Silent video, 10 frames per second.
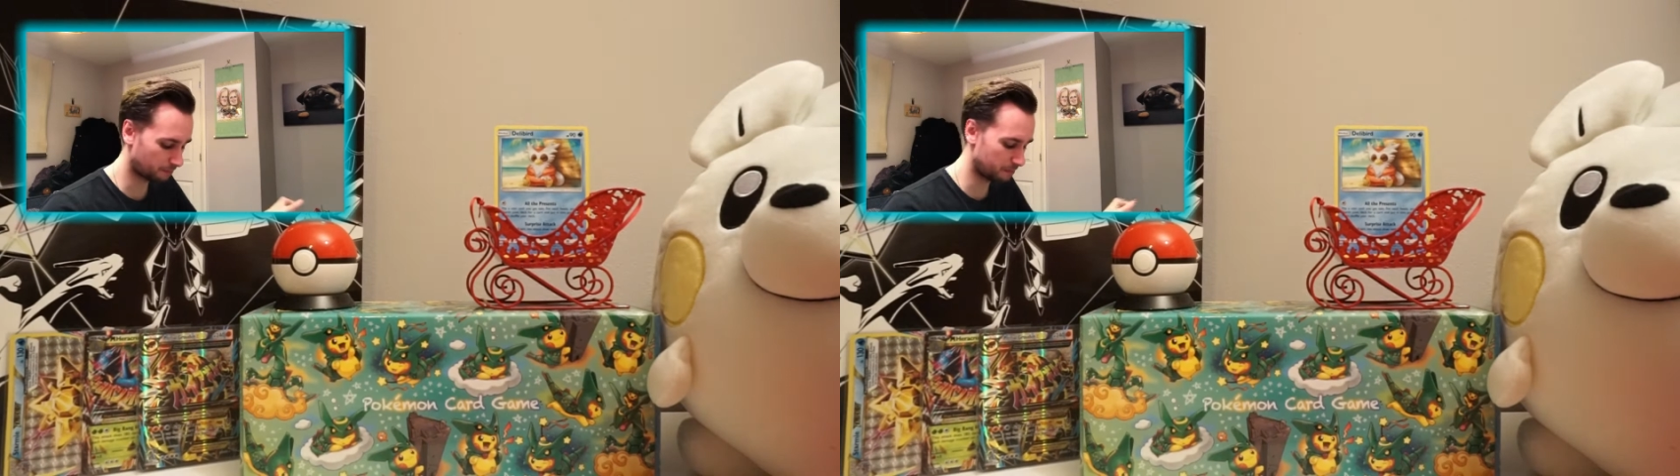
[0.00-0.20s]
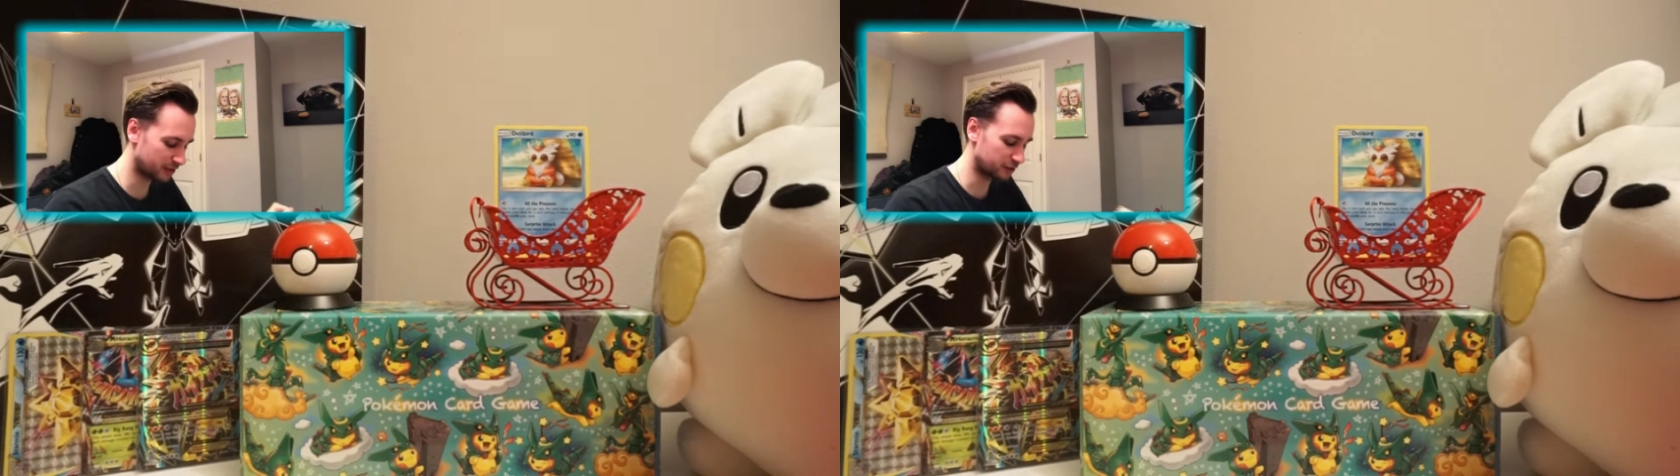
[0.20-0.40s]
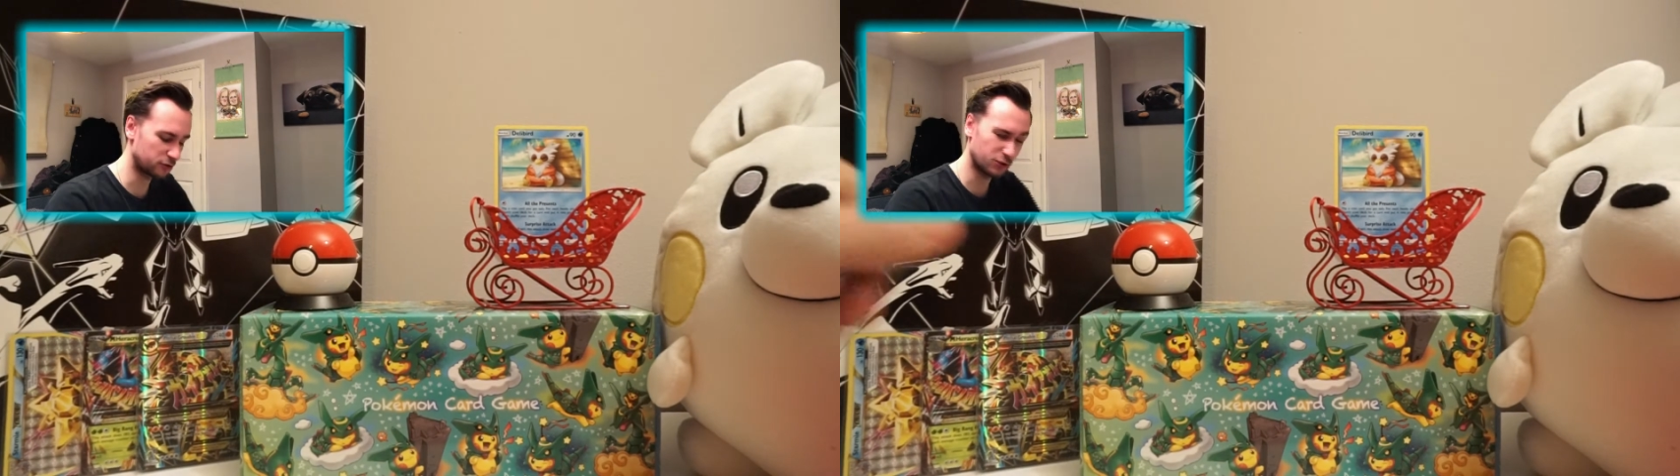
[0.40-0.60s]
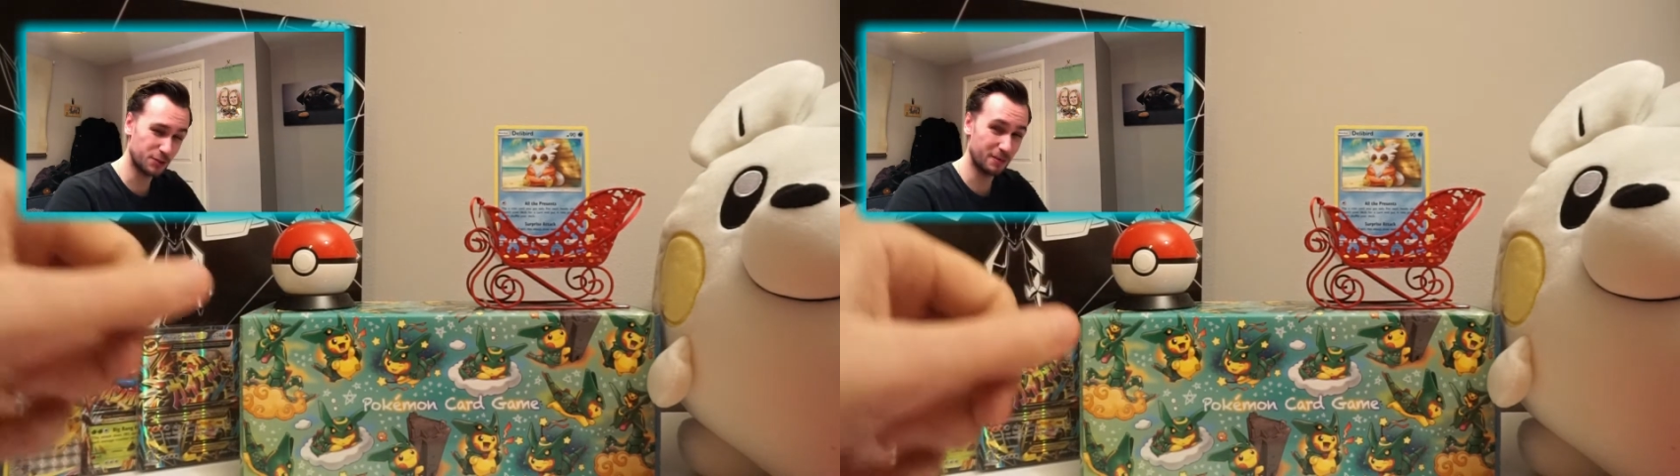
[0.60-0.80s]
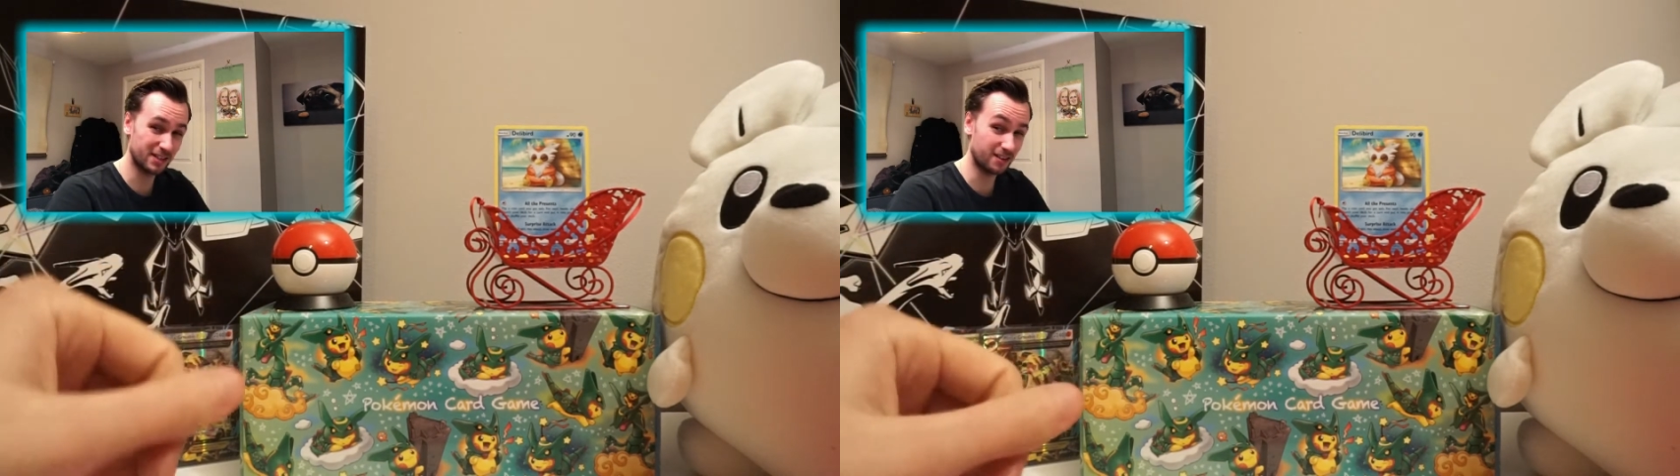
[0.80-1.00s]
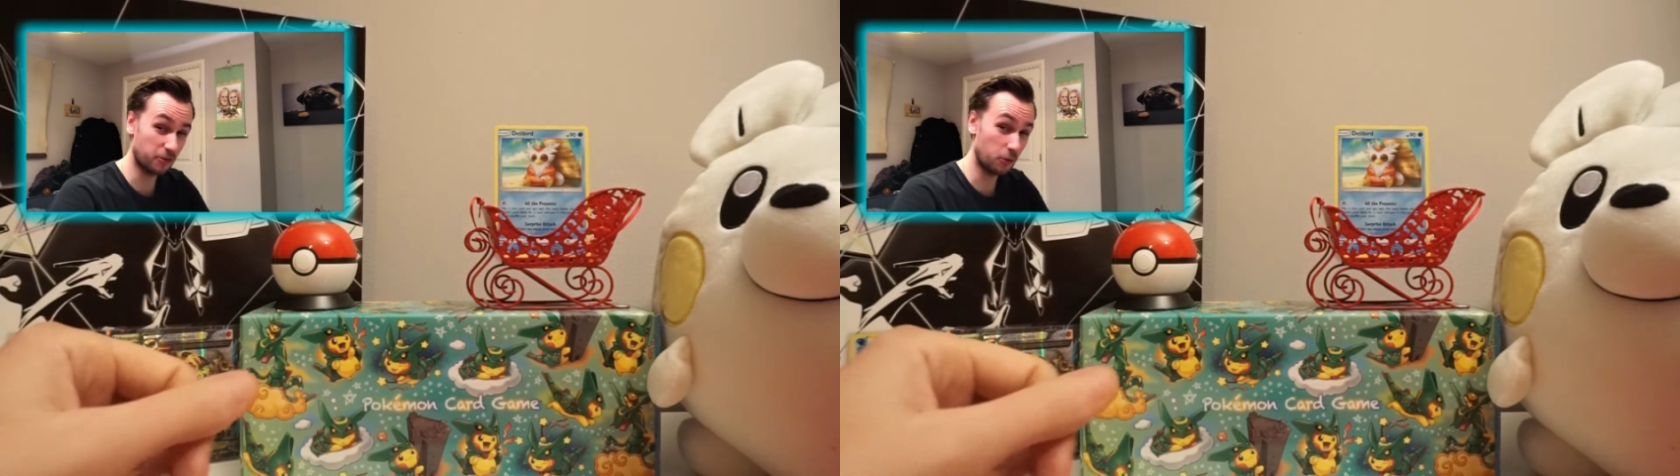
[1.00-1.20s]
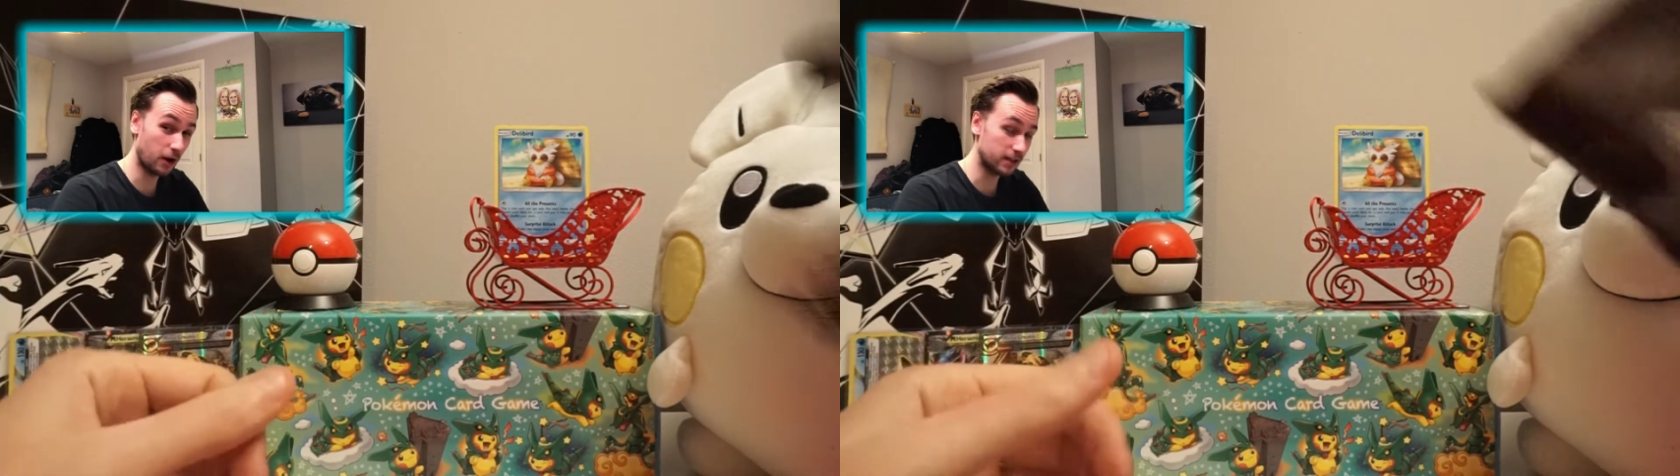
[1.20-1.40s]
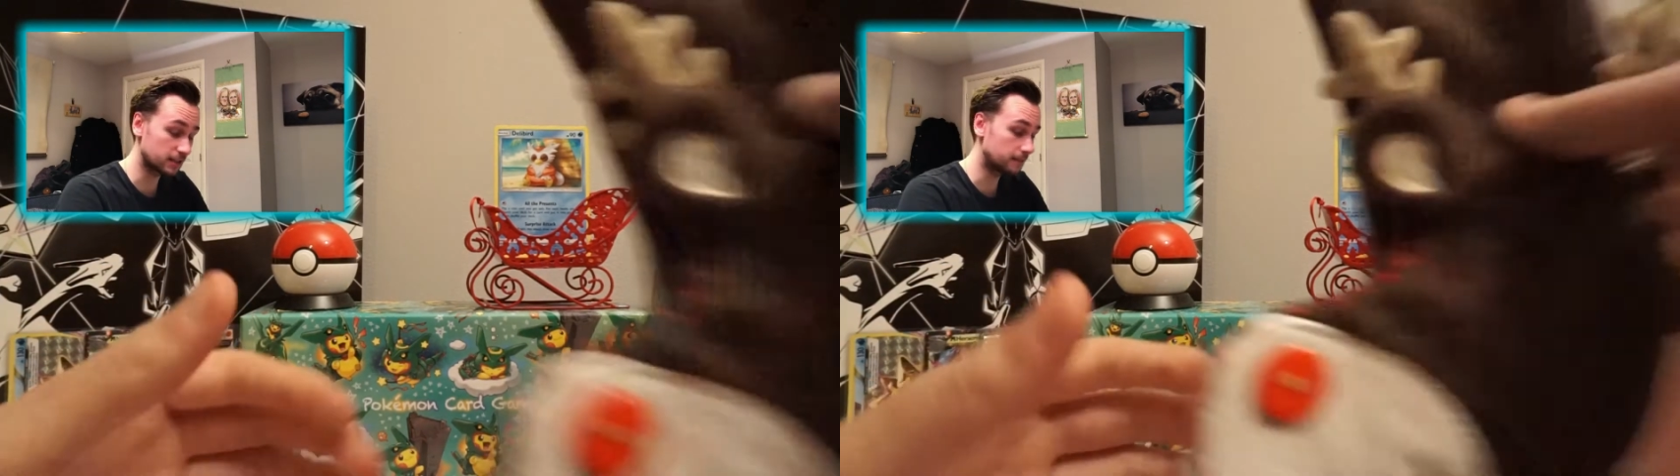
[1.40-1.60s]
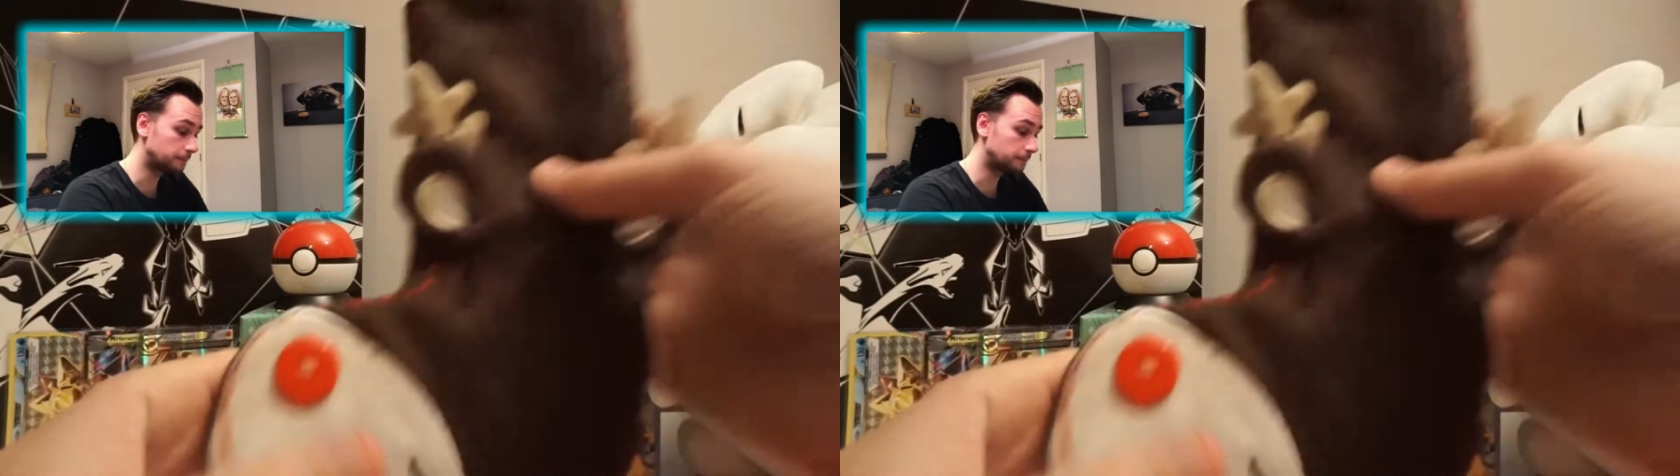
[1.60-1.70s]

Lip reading: Pikachus, not so many as I thought actually.